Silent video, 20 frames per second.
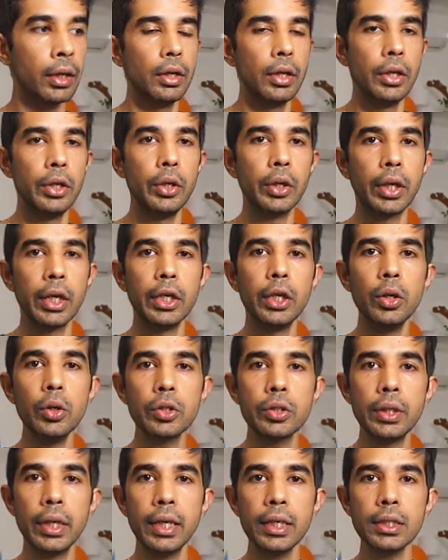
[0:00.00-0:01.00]
You can use
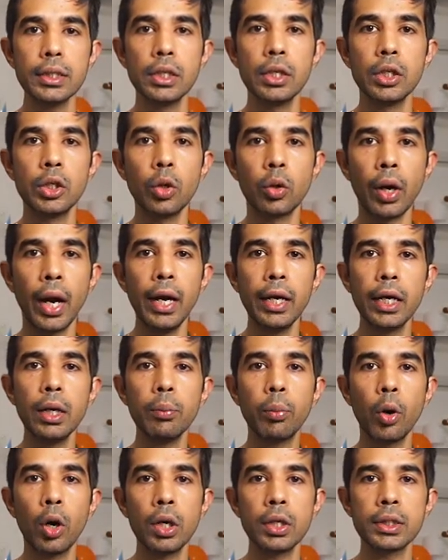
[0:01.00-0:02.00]
these to write in
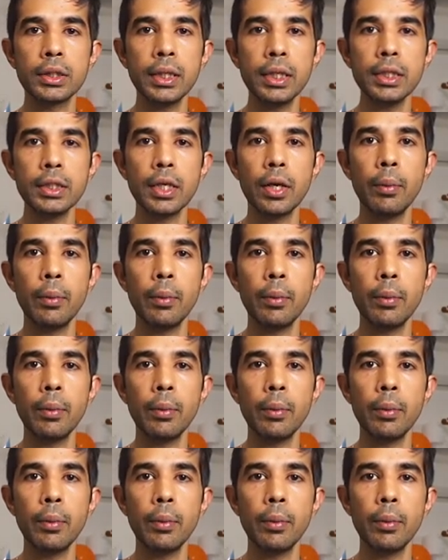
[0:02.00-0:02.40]
policies